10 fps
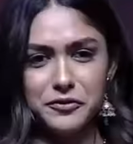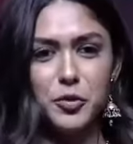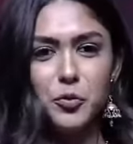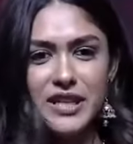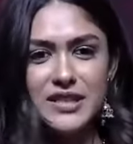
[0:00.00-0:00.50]

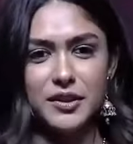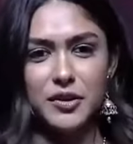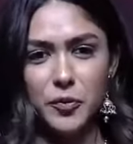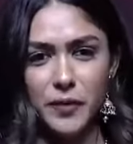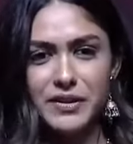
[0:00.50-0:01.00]
few weeks
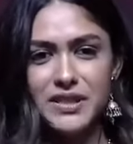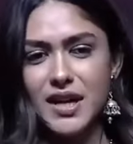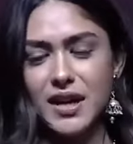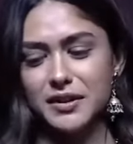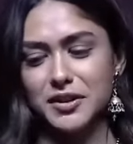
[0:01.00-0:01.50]
ago when we
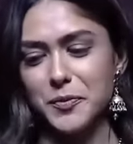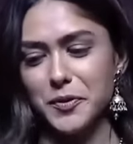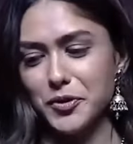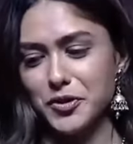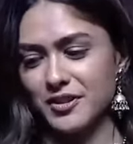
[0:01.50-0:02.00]
started the
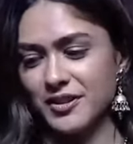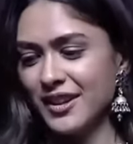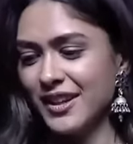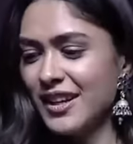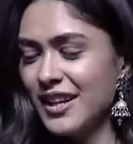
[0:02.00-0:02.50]
promotion.
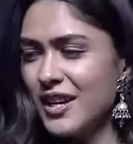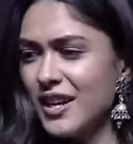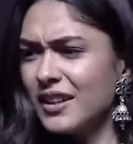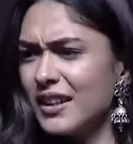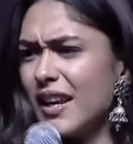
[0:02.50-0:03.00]

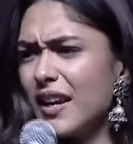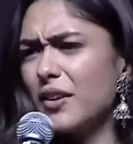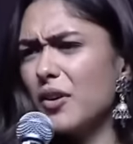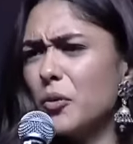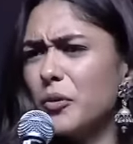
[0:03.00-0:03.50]
They're like,
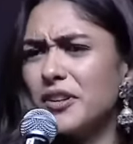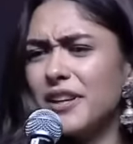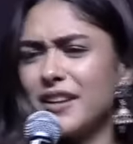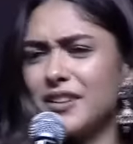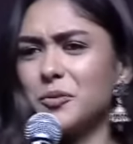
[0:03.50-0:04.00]
who would you
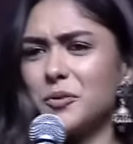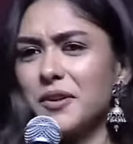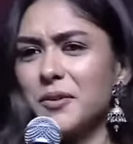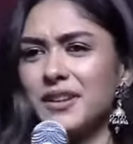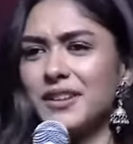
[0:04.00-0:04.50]
like to
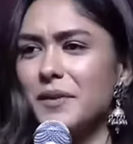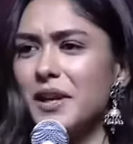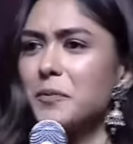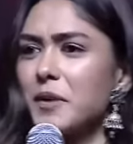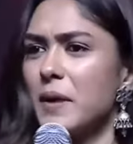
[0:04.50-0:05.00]
work with? I'm
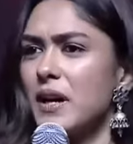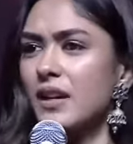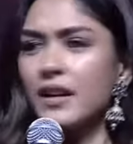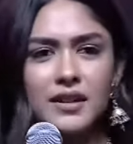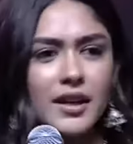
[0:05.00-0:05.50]
like,
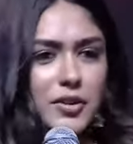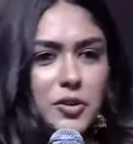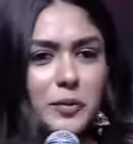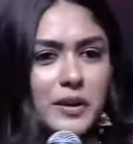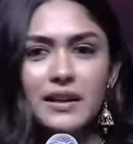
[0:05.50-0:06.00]
Prabhas. And cut
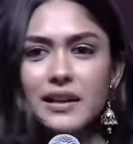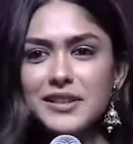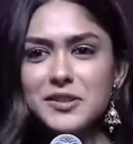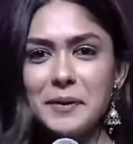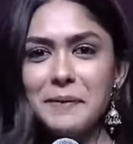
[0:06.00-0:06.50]
to
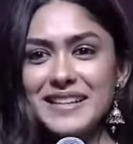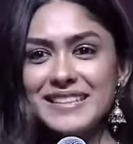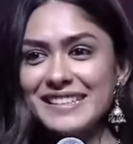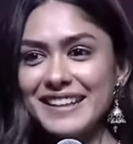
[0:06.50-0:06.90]
pre-release, Prabhas